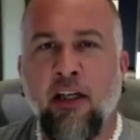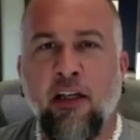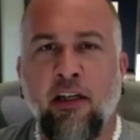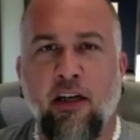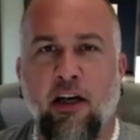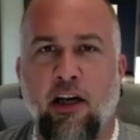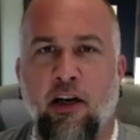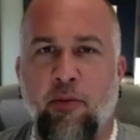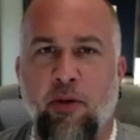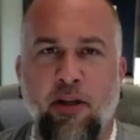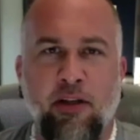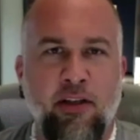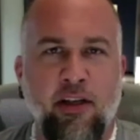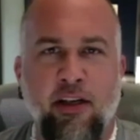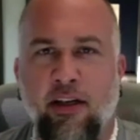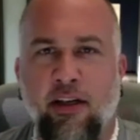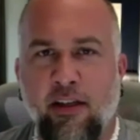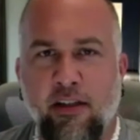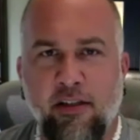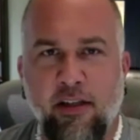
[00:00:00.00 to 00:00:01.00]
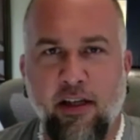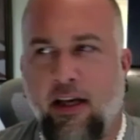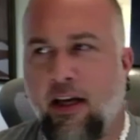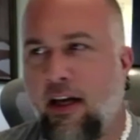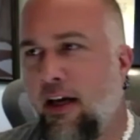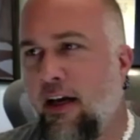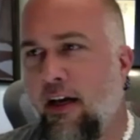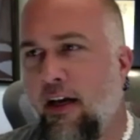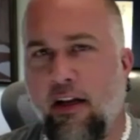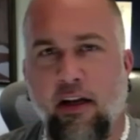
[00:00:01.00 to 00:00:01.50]
You did it as a
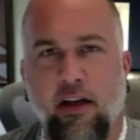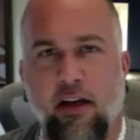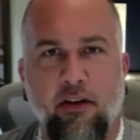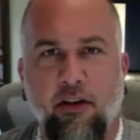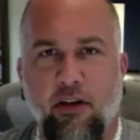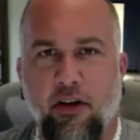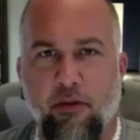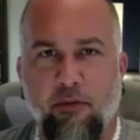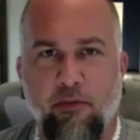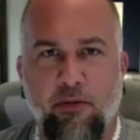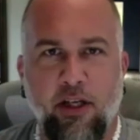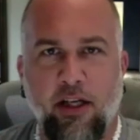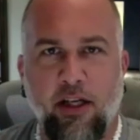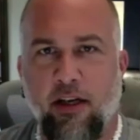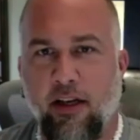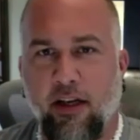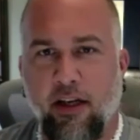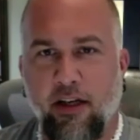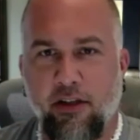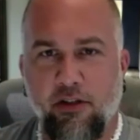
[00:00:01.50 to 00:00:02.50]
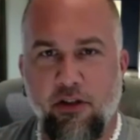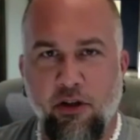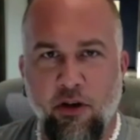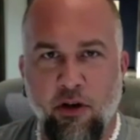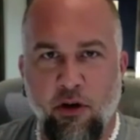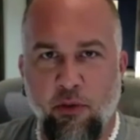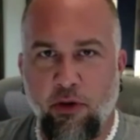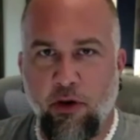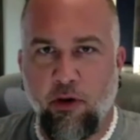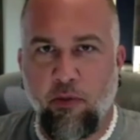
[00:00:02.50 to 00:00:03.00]
kid. You did it as, when
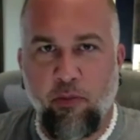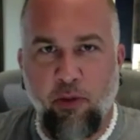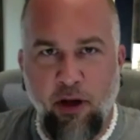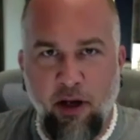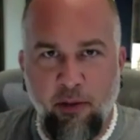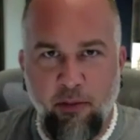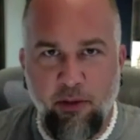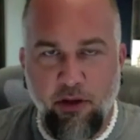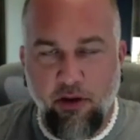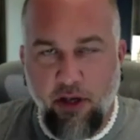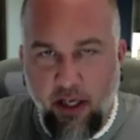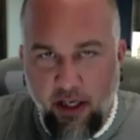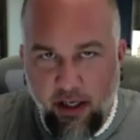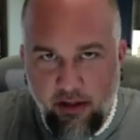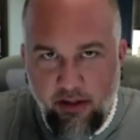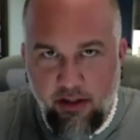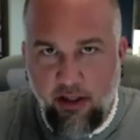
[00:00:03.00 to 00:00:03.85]
you're playing with your kids.